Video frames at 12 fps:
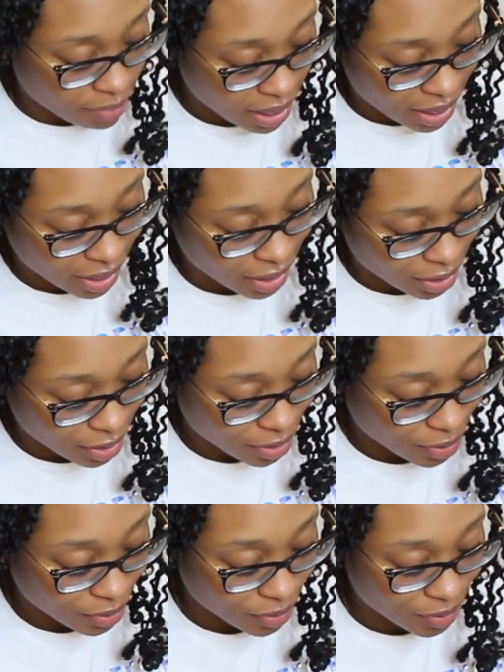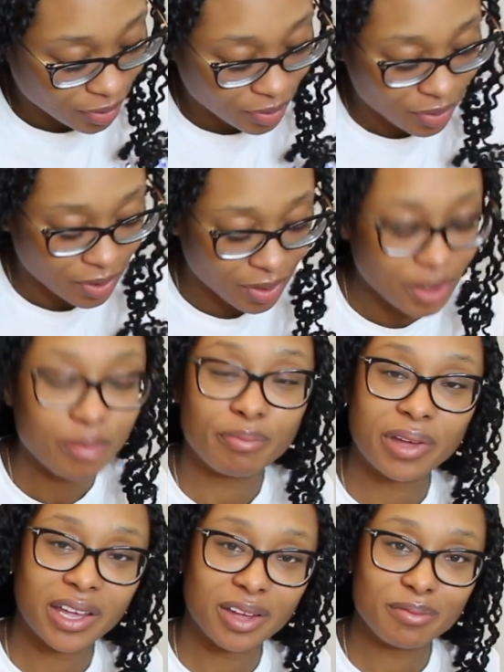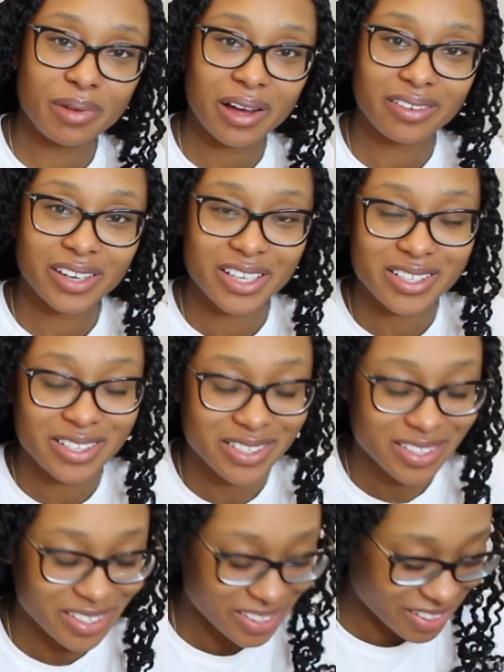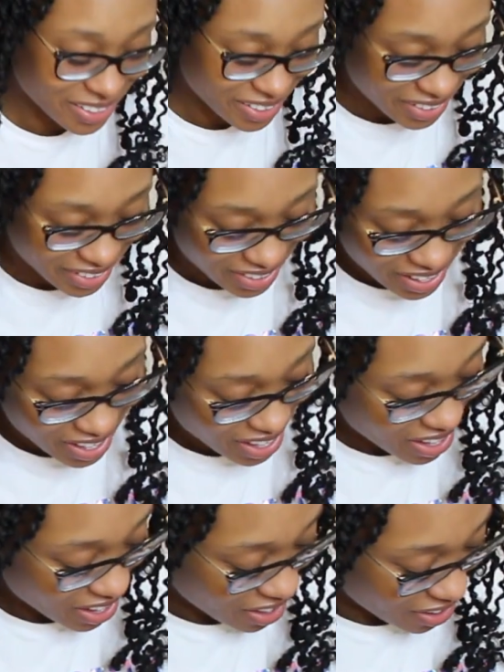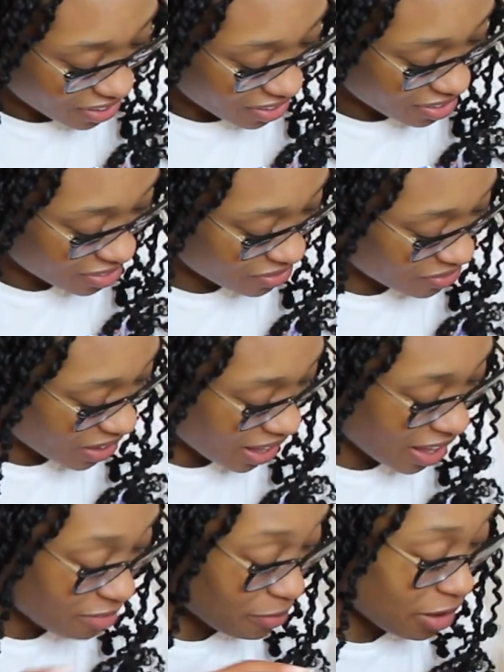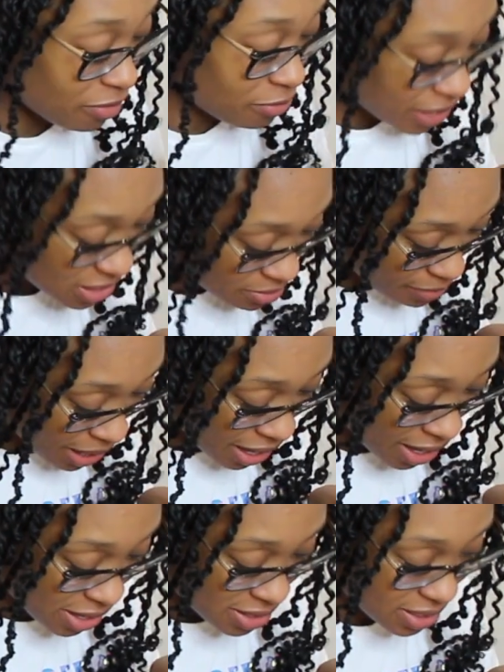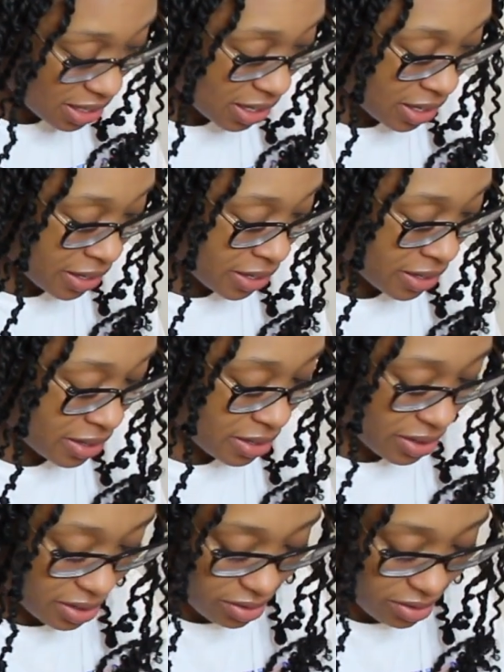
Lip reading: my baking powders. I have my face mask, and